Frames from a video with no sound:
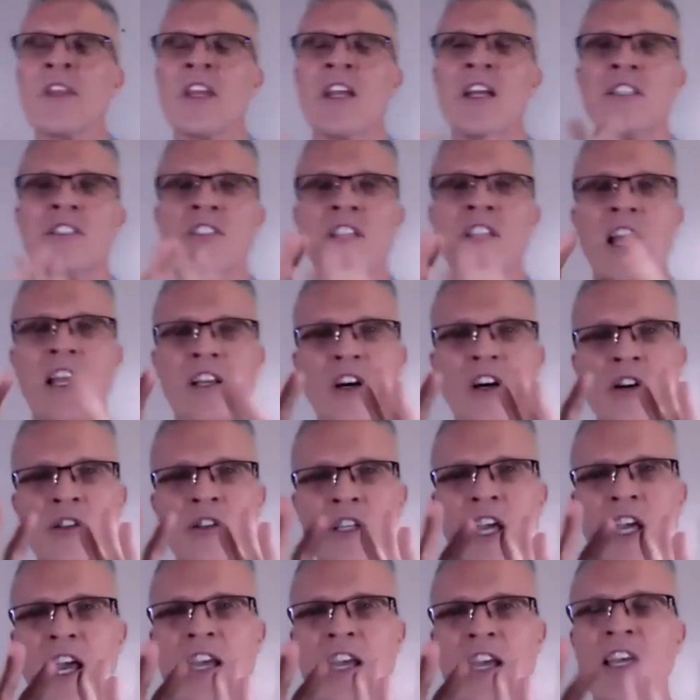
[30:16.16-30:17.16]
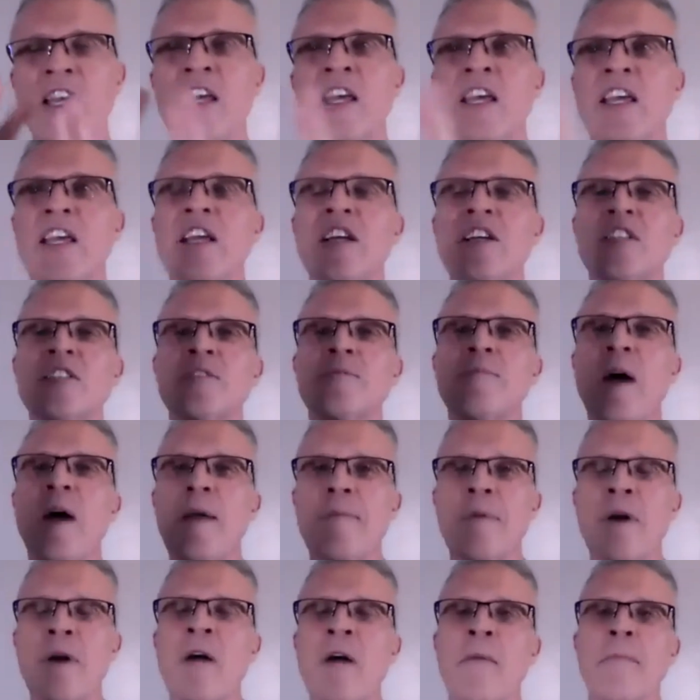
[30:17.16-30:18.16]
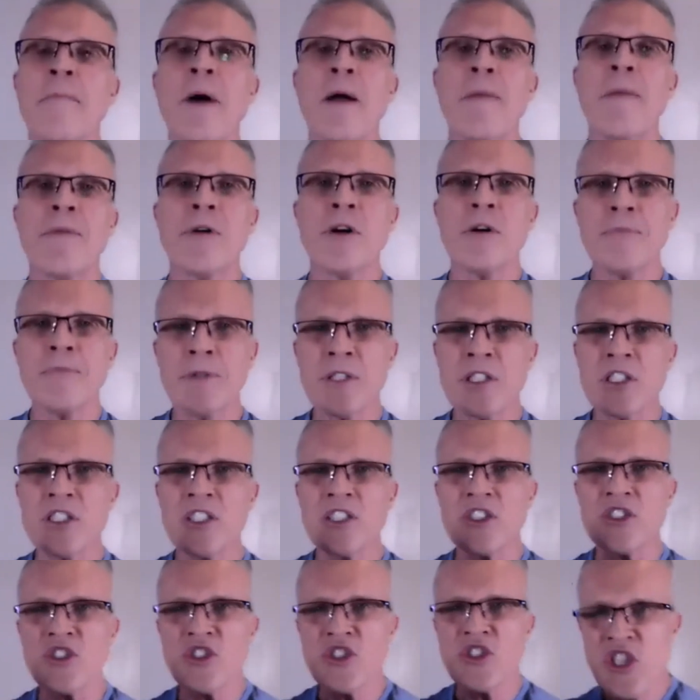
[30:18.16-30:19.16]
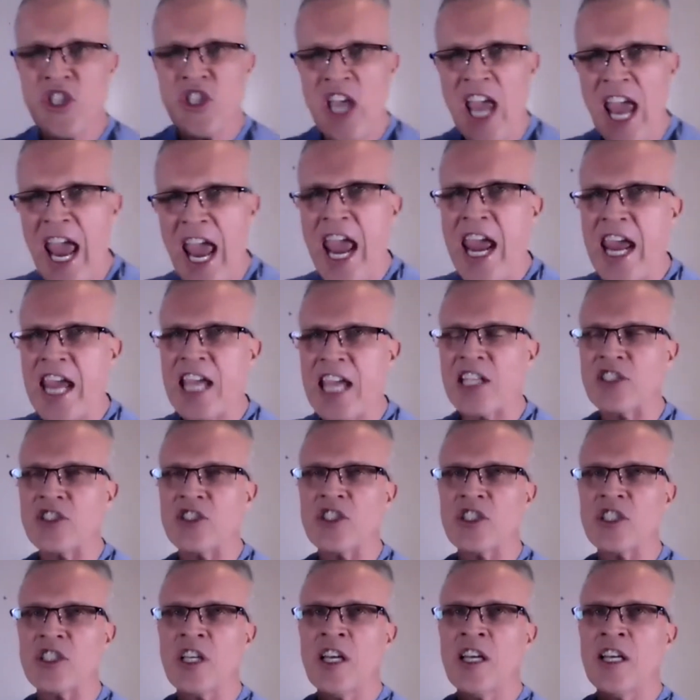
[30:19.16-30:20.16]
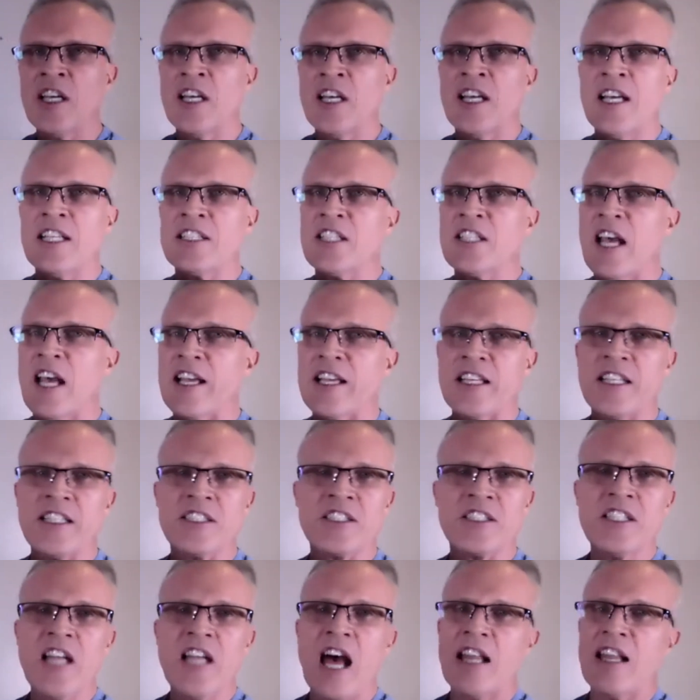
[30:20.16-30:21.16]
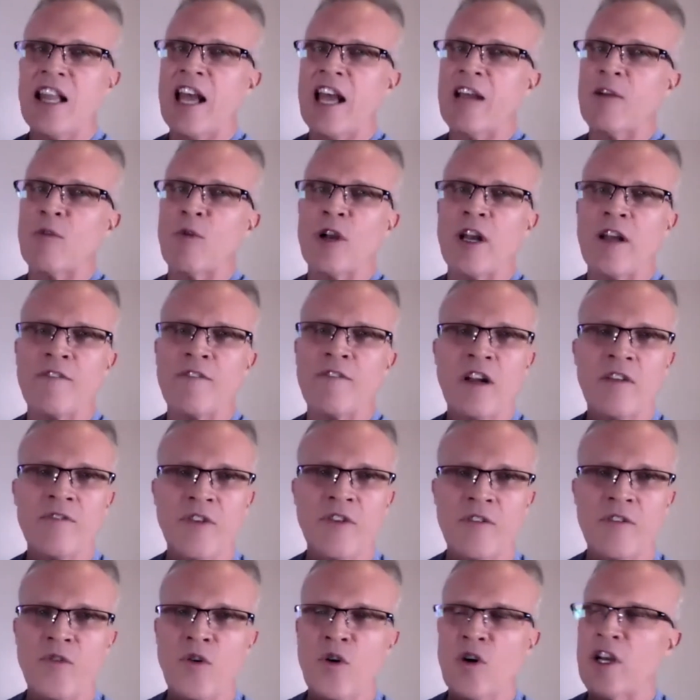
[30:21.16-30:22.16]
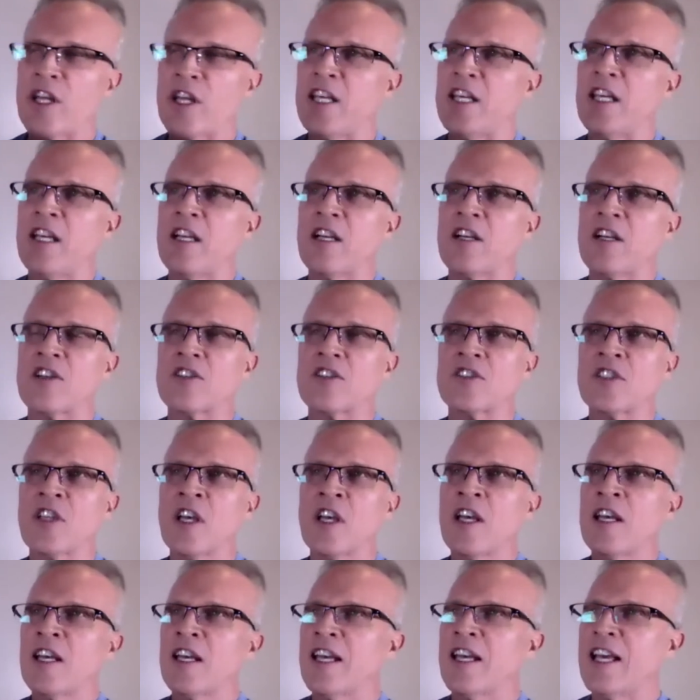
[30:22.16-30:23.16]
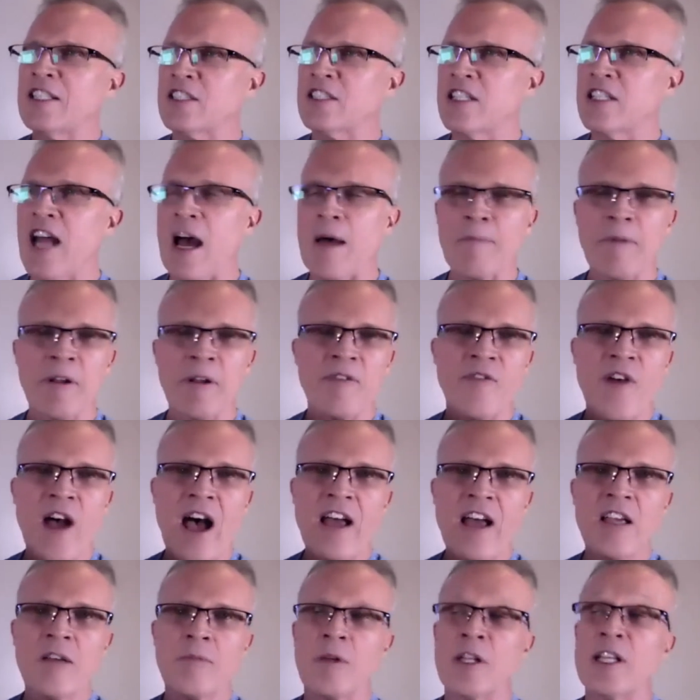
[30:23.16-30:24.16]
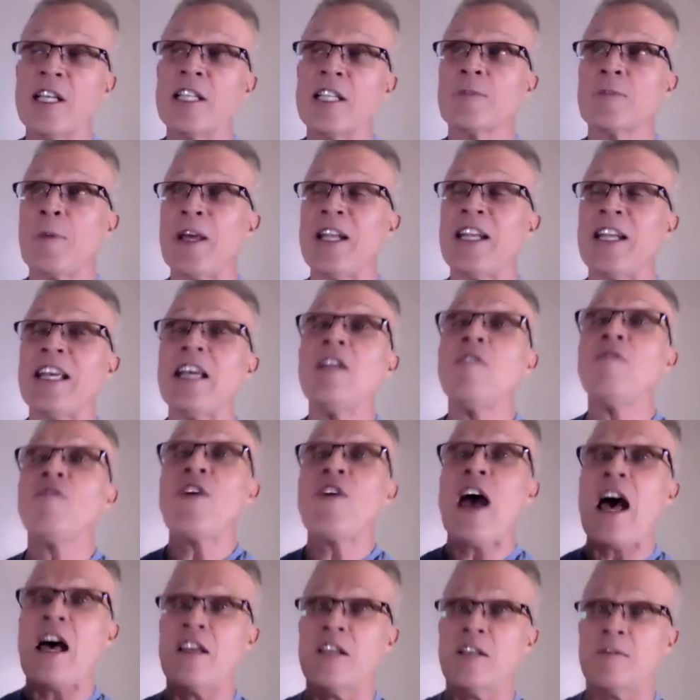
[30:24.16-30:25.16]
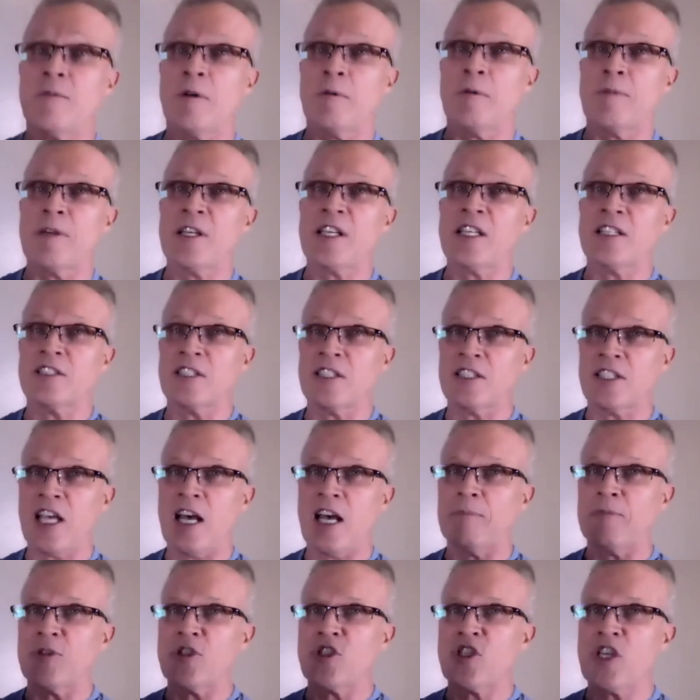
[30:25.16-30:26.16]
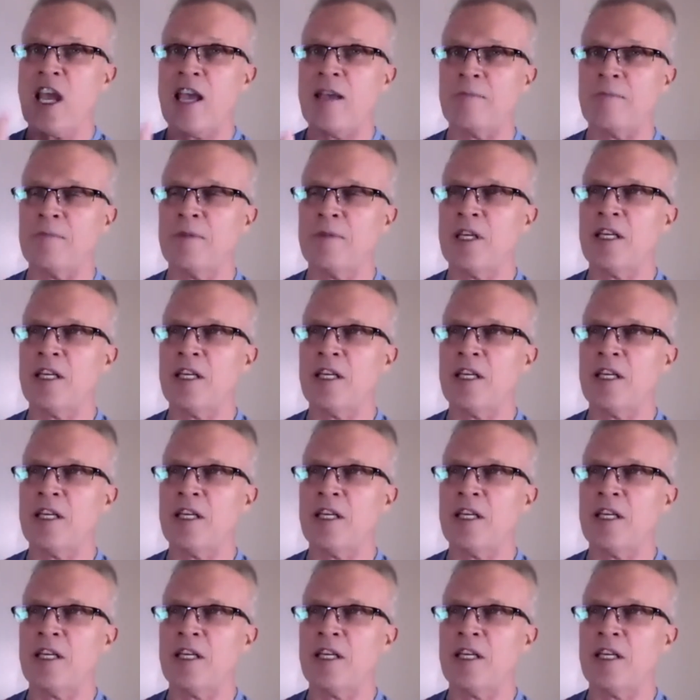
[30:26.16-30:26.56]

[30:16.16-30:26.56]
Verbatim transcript: It's like, okay, here's my my purpose is changed. It's like it's not like what I've done for 40 years has not been valuable. It's been invaluable because it's helped You could